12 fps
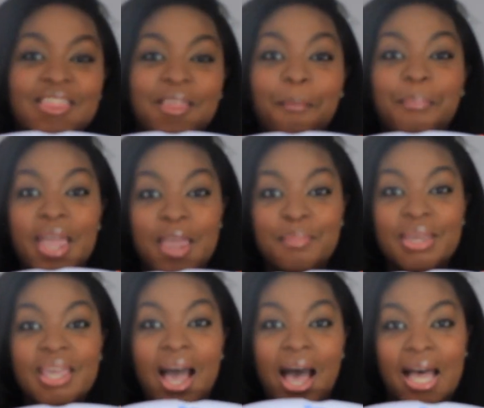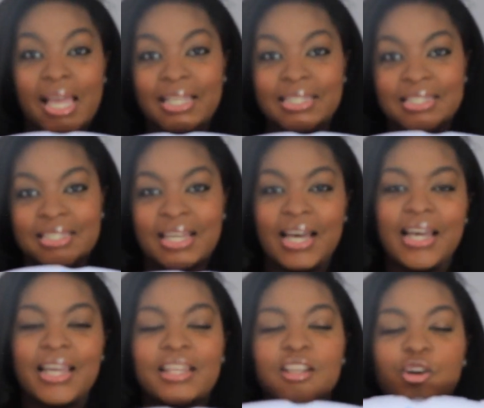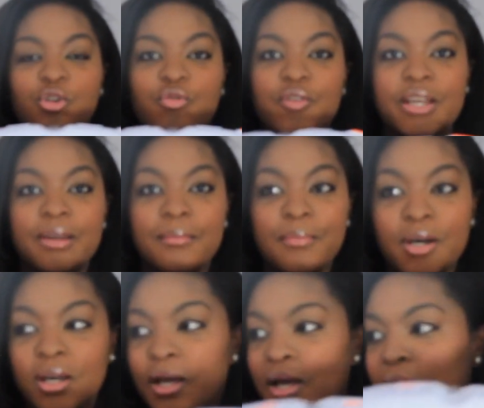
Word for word: the Baby Einstein Crib